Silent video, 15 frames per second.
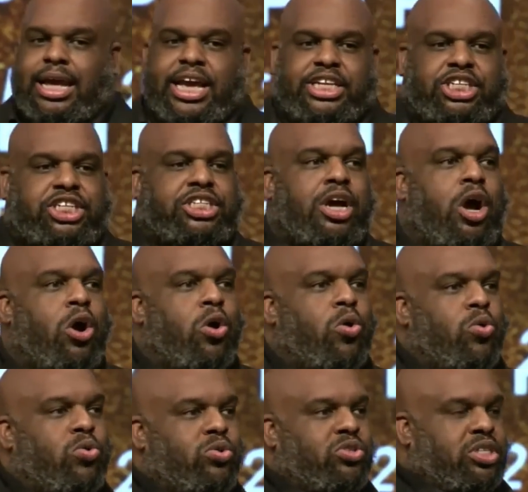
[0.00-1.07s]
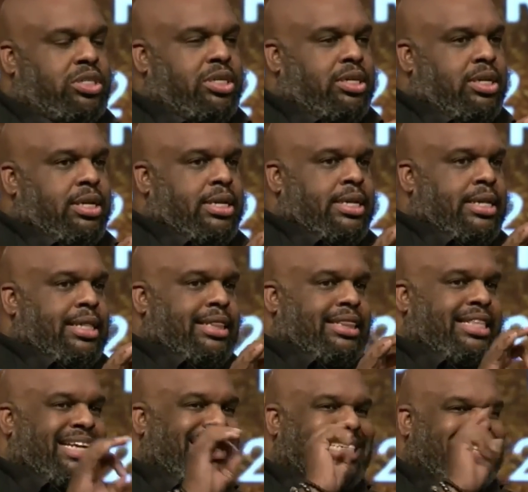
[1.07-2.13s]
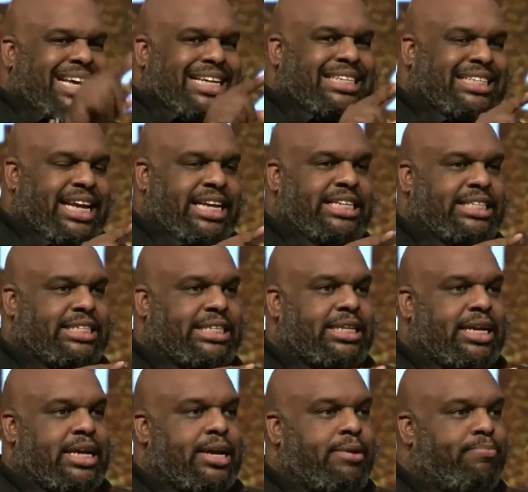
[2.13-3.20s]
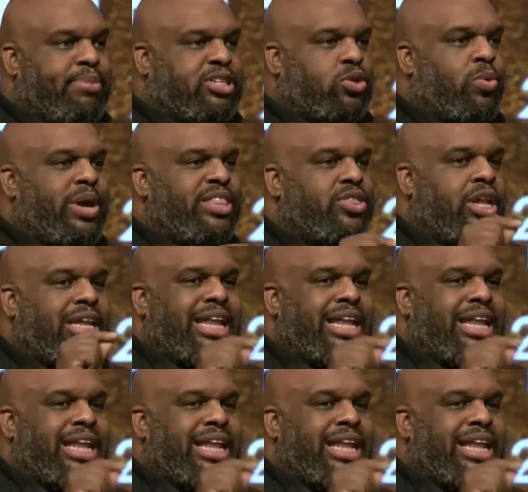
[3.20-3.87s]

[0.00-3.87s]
It shows the distance between the